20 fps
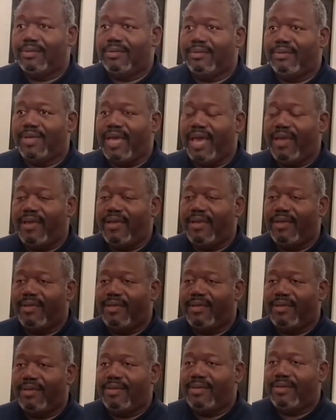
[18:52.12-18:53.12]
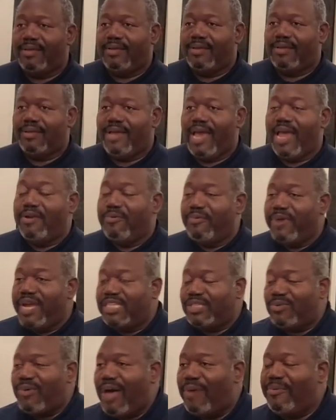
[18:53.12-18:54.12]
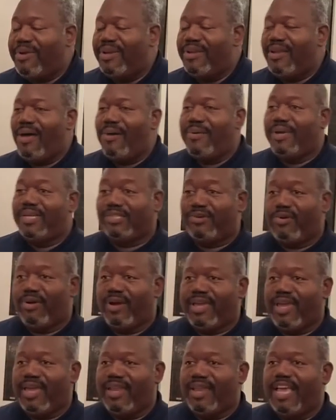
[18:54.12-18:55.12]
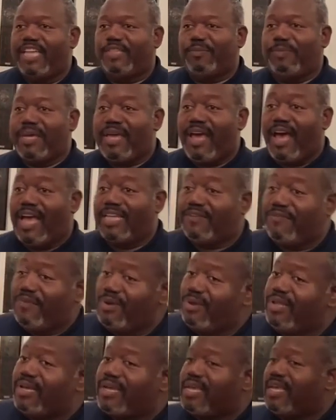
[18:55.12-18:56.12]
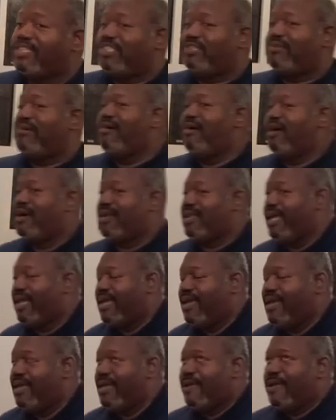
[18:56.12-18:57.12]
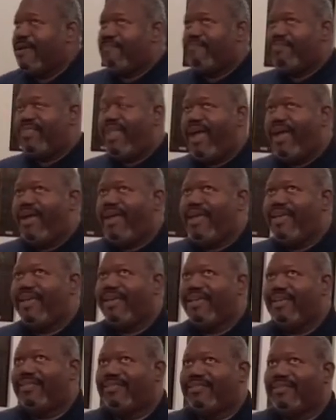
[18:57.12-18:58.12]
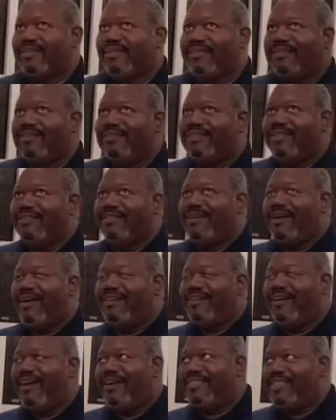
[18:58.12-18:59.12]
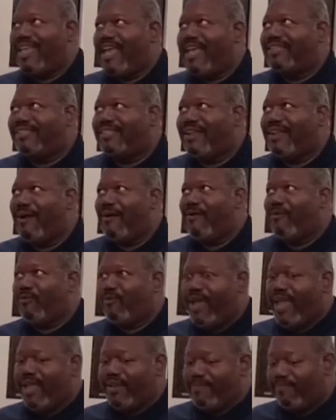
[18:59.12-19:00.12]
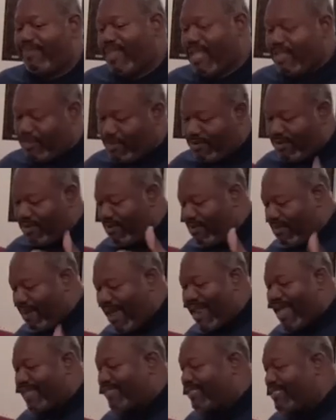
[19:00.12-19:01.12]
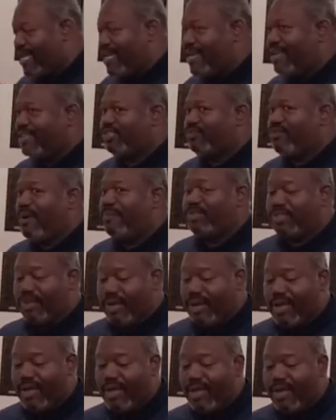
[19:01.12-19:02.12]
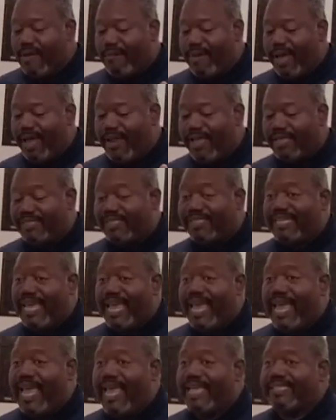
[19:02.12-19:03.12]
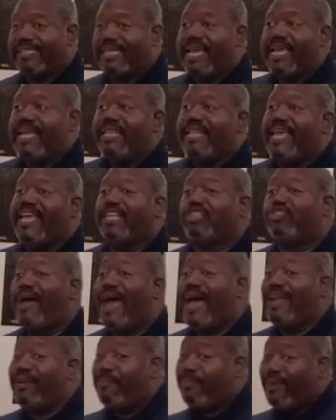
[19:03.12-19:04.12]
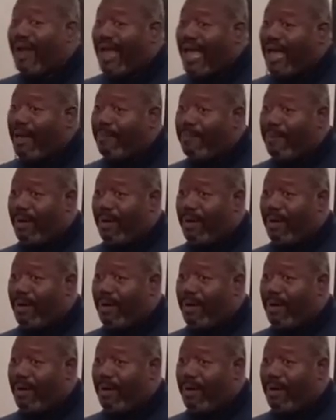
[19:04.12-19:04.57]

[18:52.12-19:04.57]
Okay? And the reason why we know he's crooked is because if you look historically, there are things that are written that you might not see it in scripture, but it says that he tried to bribe